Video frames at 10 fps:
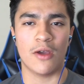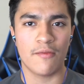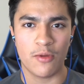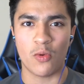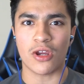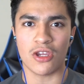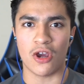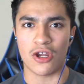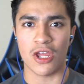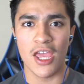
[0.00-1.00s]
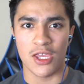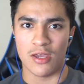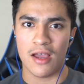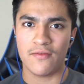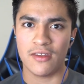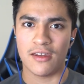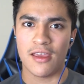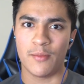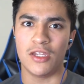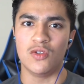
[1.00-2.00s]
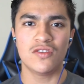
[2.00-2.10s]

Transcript: you haven't been working hard, you haven't been